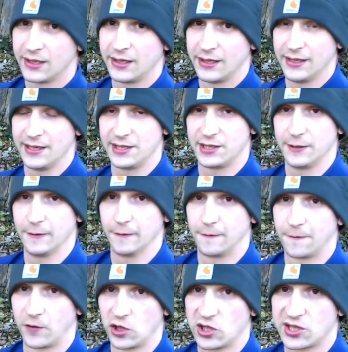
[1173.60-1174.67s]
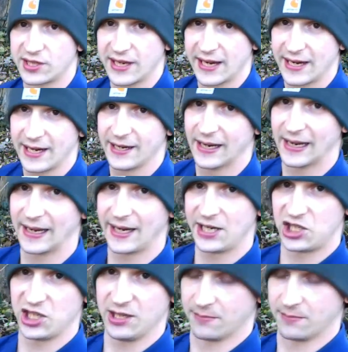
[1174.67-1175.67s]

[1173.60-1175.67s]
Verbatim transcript: It is the first aid hygiene